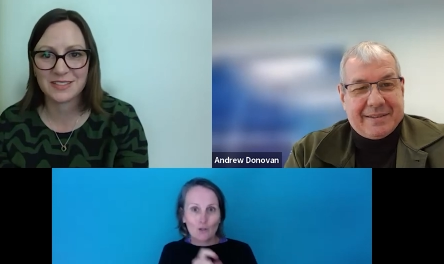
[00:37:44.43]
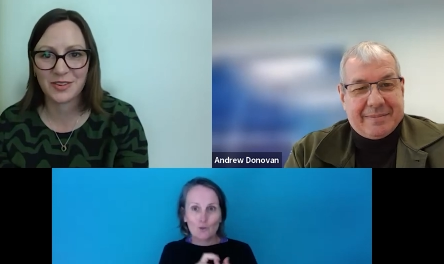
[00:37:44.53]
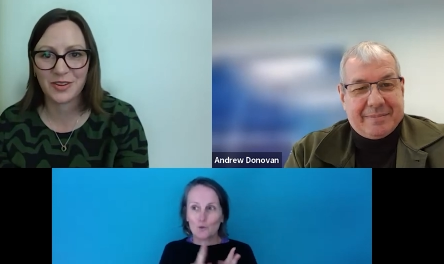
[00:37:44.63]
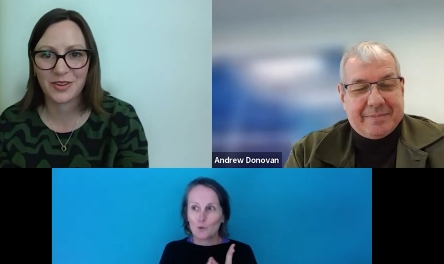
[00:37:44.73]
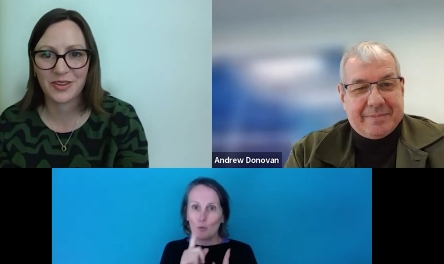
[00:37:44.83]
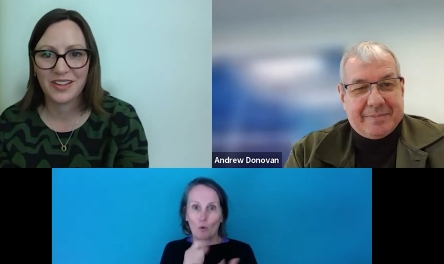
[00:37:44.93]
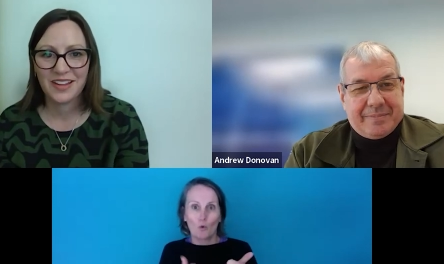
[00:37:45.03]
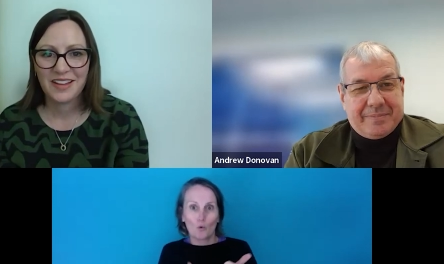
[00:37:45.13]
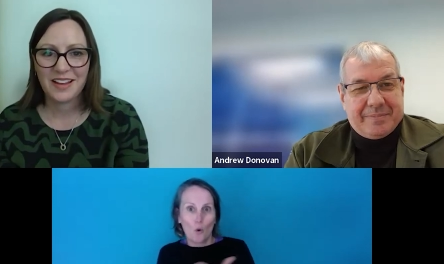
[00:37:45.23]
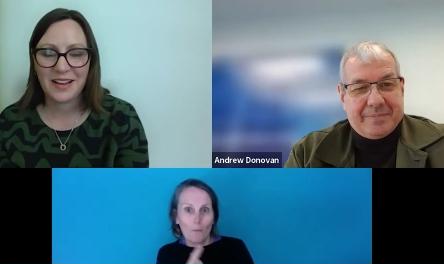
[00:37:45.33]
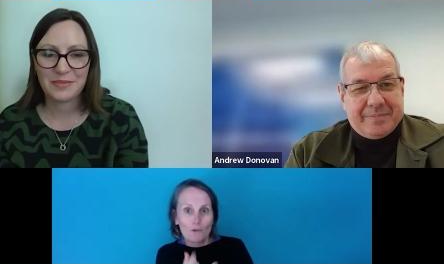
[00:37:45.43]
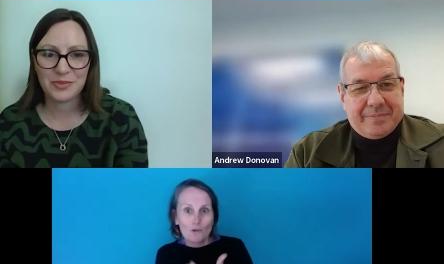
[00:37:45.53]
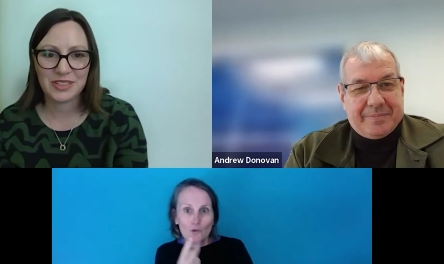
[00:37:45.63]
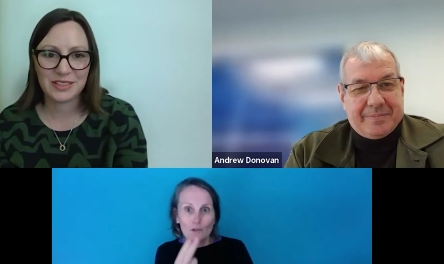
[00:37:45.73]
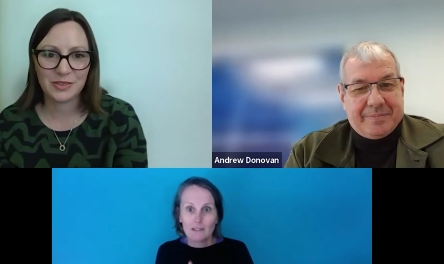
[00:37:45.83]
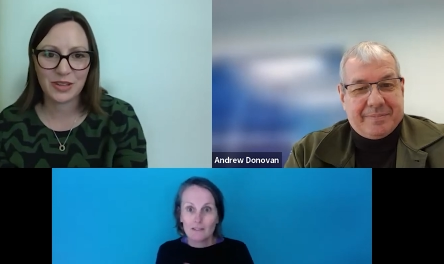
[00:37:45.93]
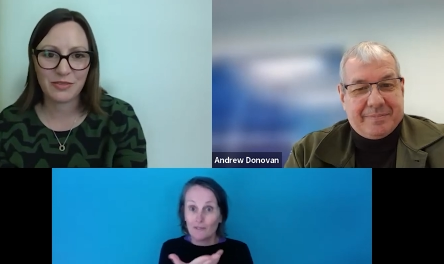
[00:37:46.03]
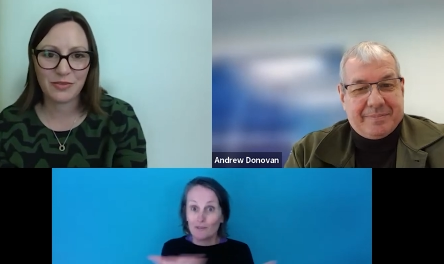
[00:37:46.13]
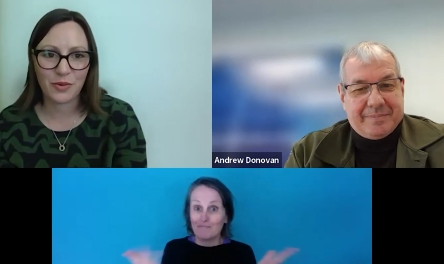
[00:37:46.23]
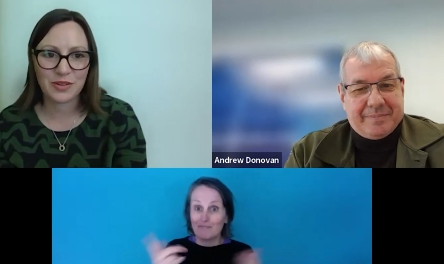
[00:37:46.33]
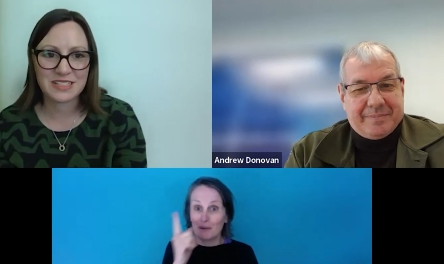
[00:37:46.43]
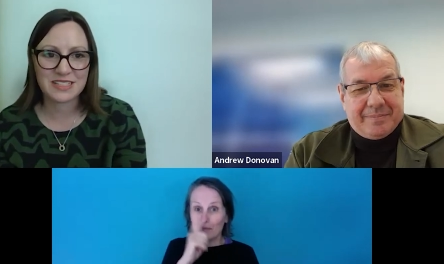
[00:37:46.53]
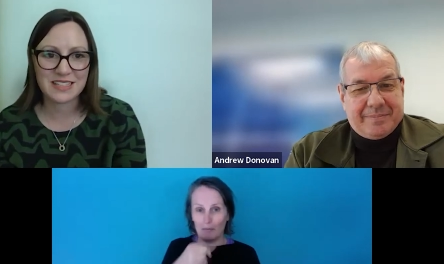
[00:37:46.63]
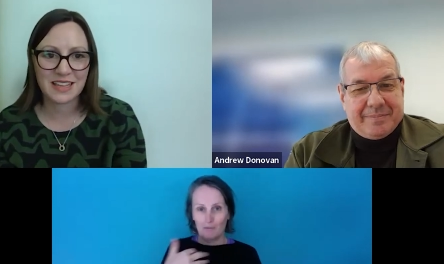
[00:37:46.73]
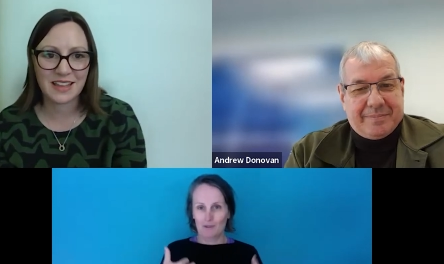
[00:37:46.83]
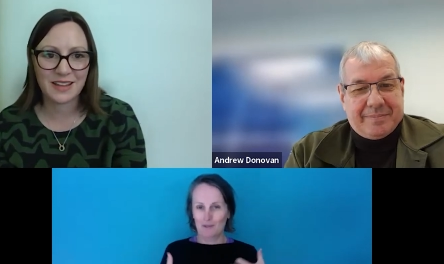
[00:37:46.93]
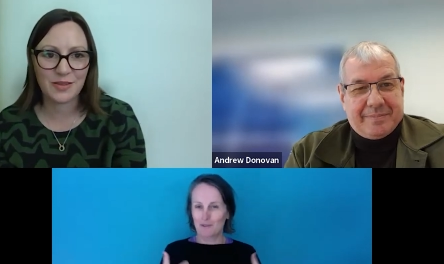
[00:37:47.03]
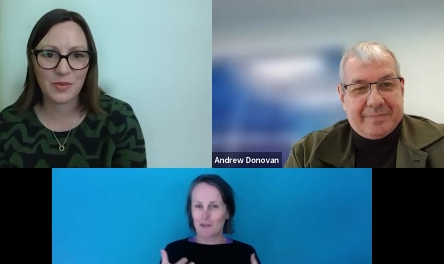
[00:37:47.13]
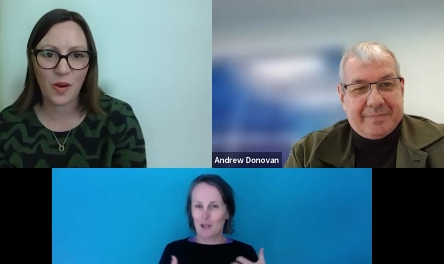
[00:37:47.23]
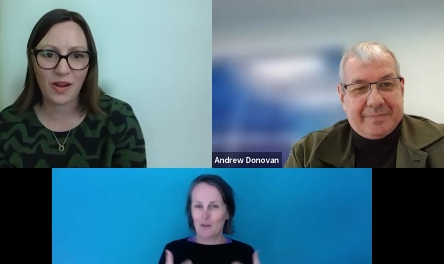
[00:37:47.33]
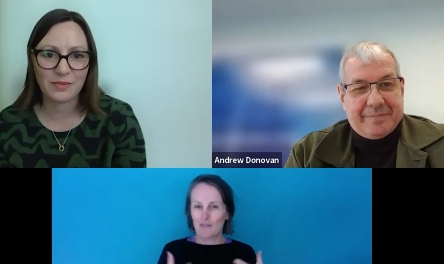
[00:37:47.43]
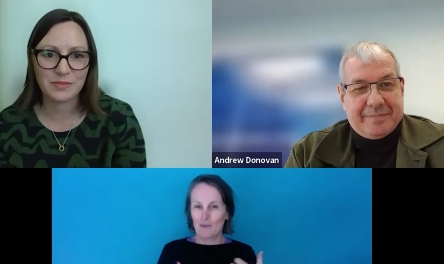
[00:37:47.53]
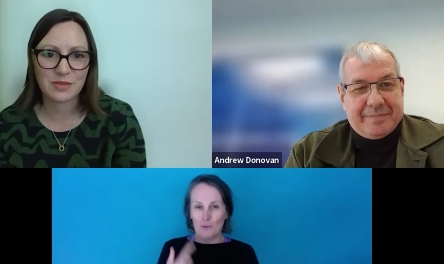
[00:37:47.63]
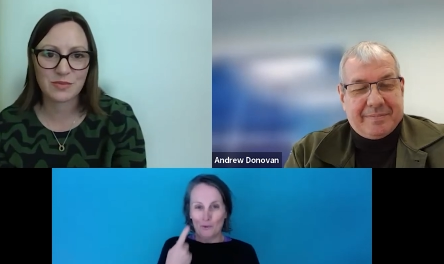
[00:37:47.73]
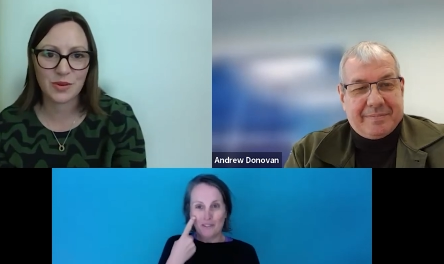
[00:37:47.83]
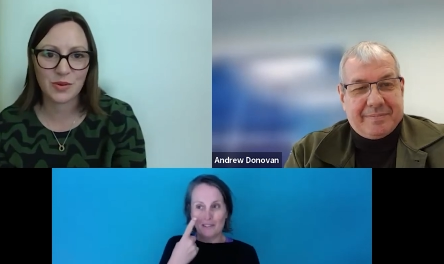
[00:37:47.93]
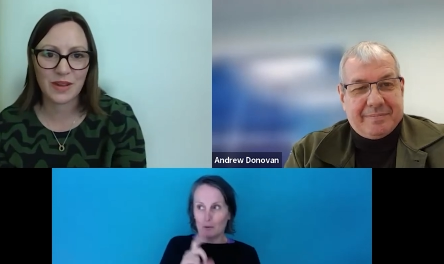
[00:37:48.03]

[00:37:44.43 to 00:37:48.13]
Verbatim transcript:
Speaker 1: So, um, really looking forward to seeing what comes through.